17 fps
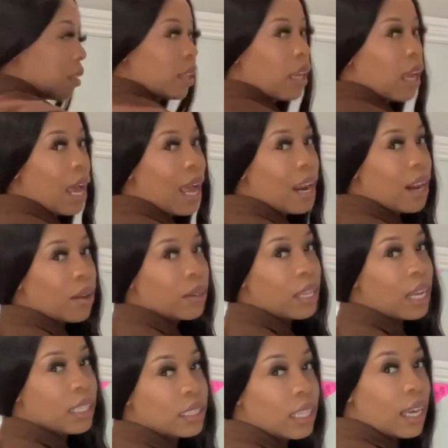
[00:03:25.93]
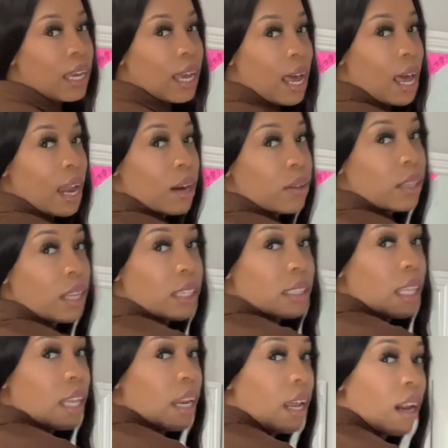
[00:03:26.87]
I don't like that. I don't like
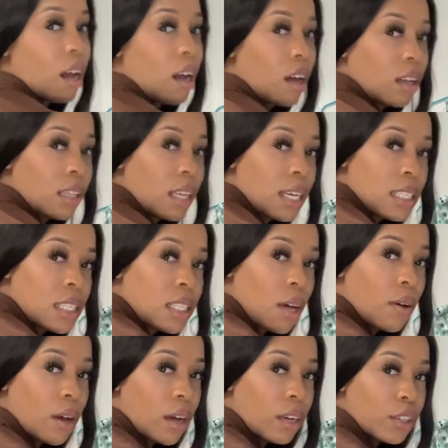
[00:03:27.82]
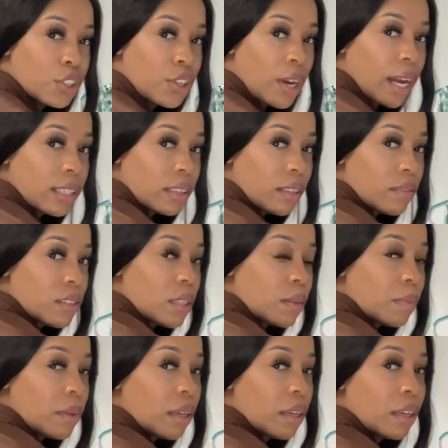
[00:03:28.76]
that at all. That's so unattractive to
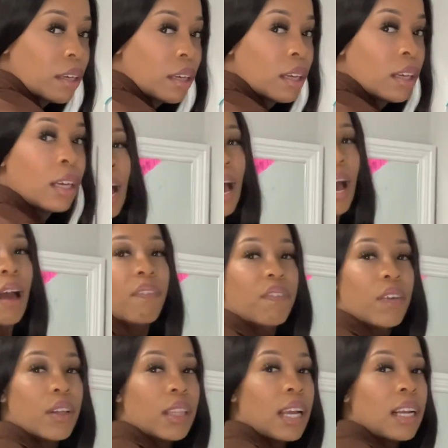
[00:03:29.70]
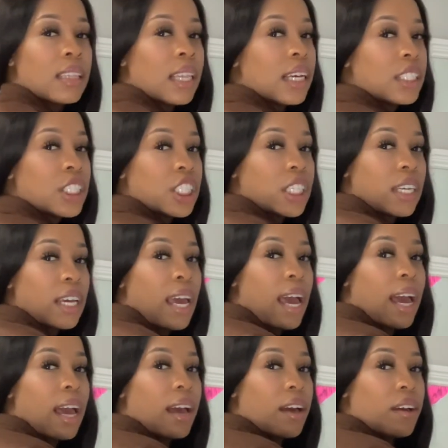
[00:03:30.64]
me. I feel like they should
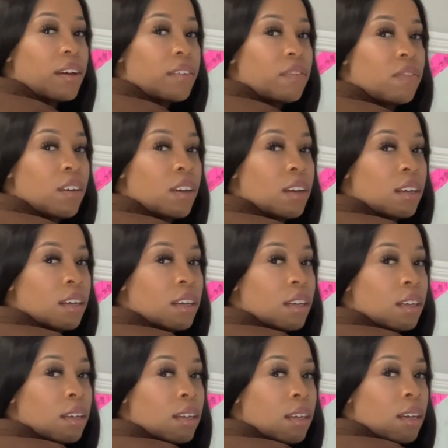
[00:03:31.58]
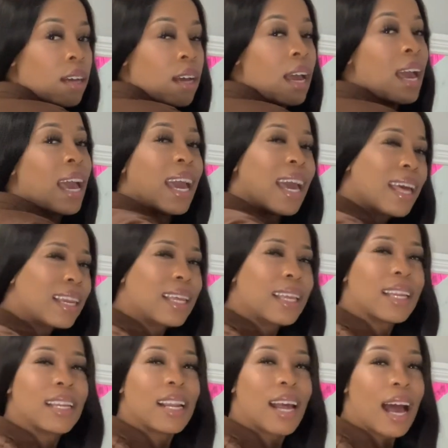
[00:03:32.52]
have. And
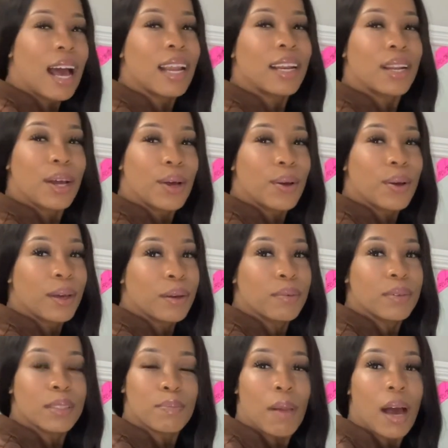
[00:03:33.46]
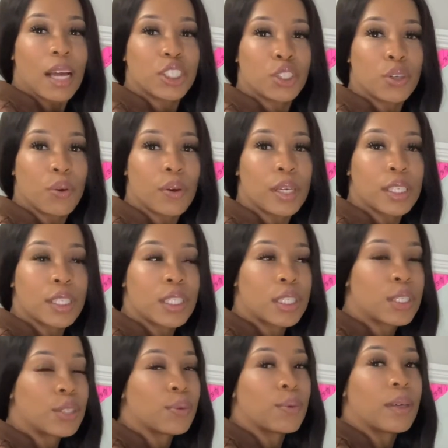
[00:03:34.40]
then I know it was my choice
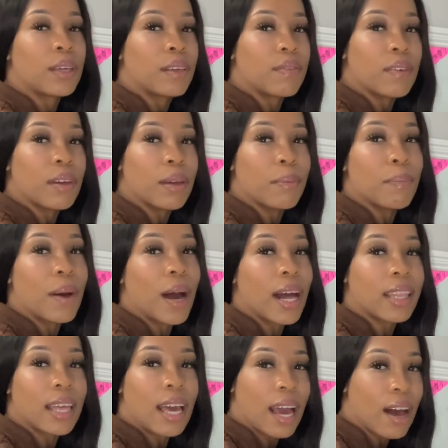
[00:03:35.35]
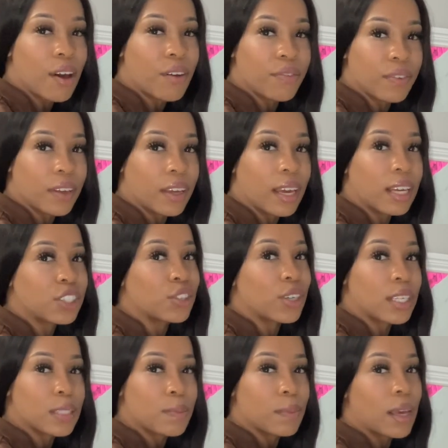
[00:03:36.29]
to even buy the outfit.
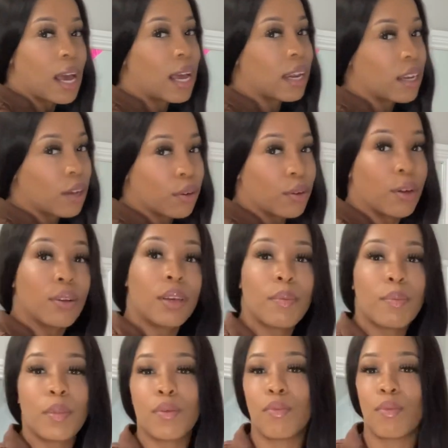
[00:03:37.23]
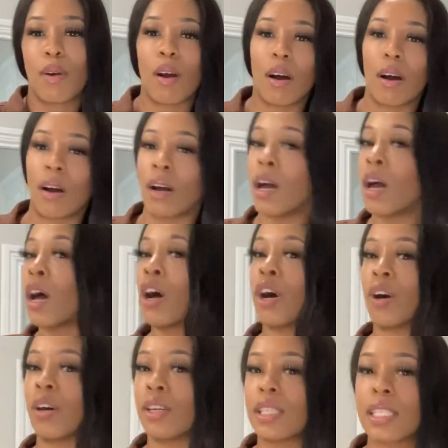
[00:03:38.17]
Trust me, I know. Don't get me wrong.
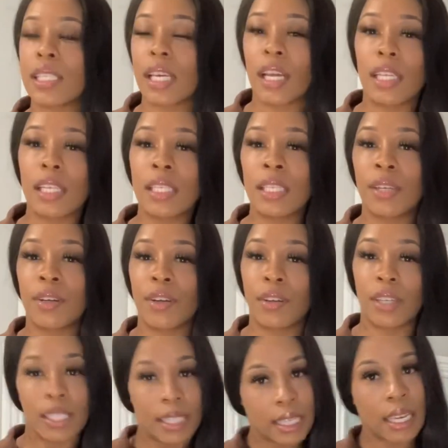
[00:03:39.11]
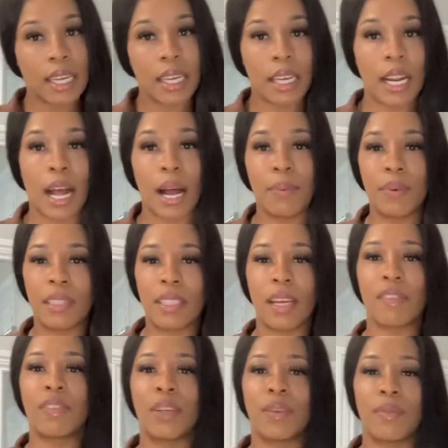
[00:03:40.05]
On a scale of 0 to 10, I would
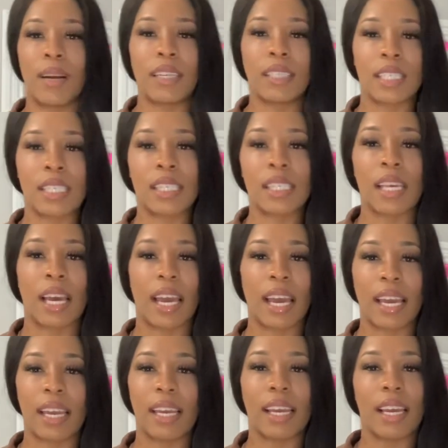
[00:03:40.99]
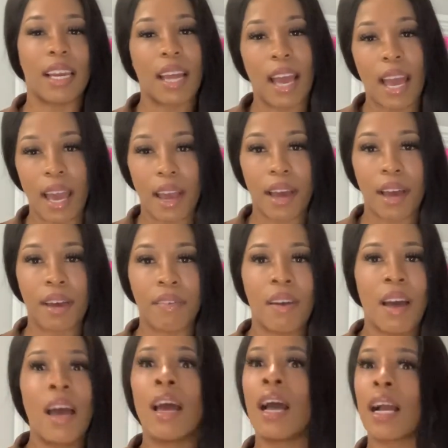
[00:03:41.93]
definitely rate this an 8.5.
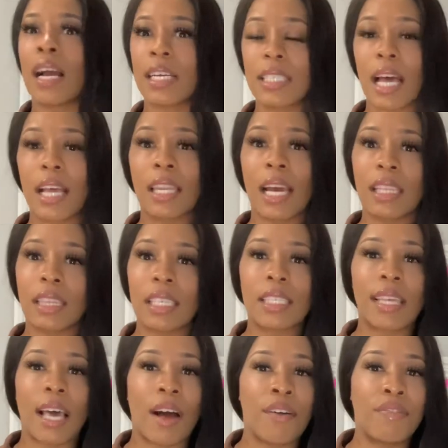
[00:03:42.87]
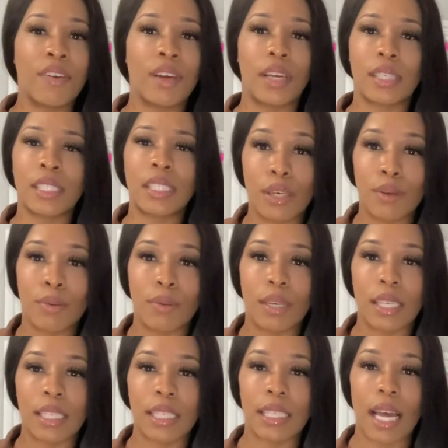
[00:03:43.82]
Because I like this outfit. It's cute.
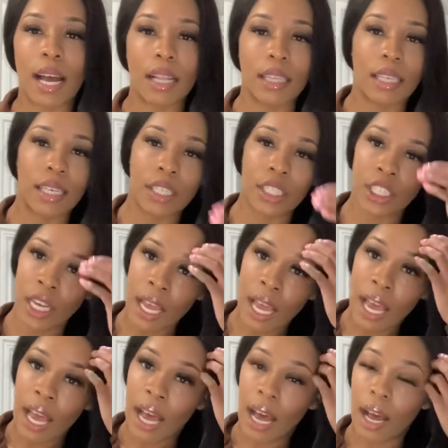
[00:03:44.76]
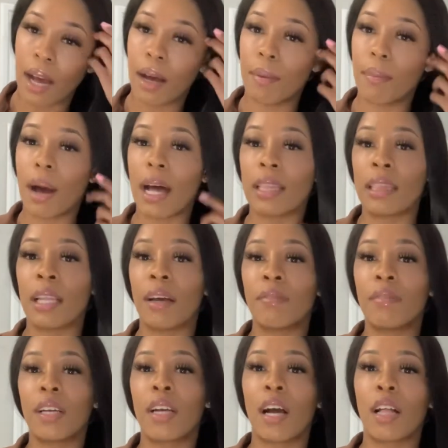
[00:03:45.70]
It's stylish. I
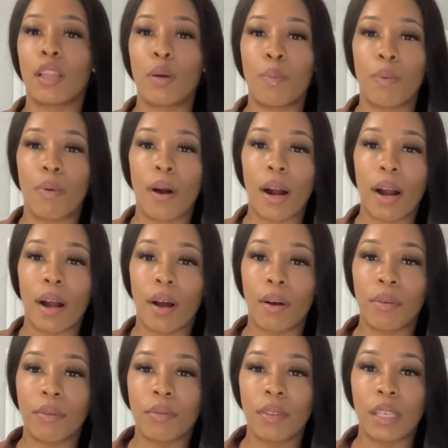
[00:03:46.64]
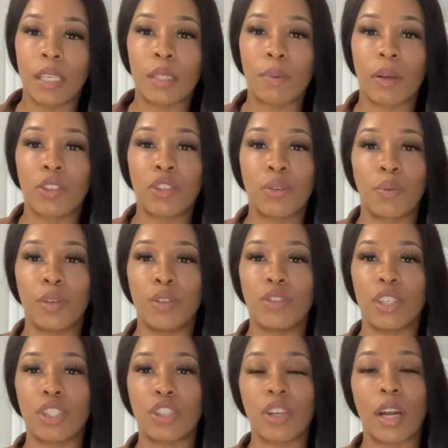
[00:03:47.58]
love the color brown, especially when you're
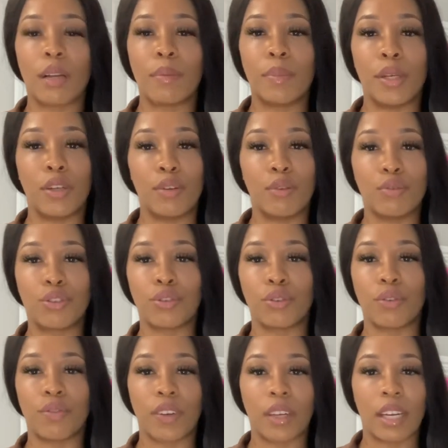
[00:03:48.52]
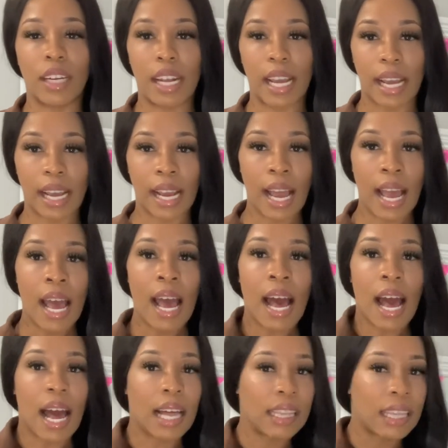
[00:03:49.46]
just trying to be neutral for the day.
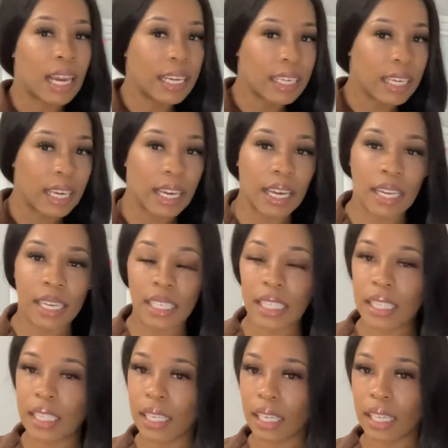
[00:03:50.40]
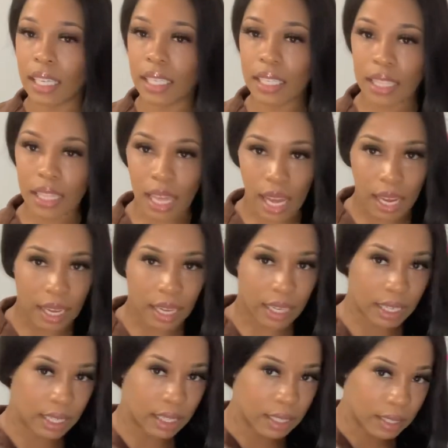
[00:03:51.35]
I like it, and it's
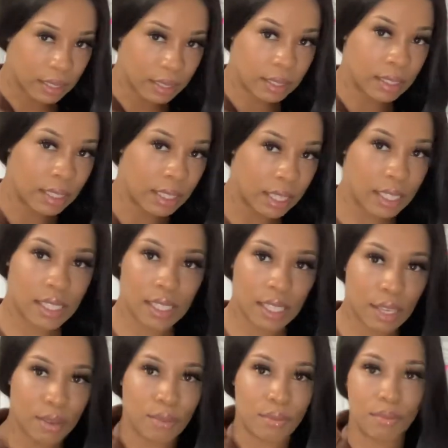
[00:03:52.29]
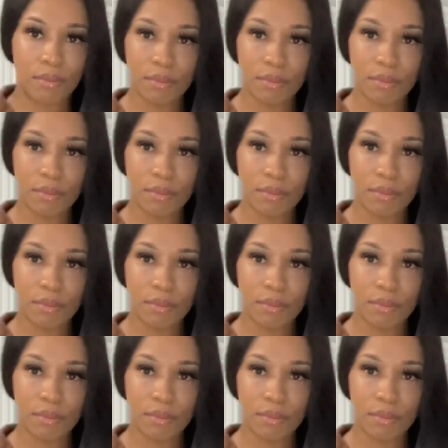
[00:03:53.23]
like, it's cute.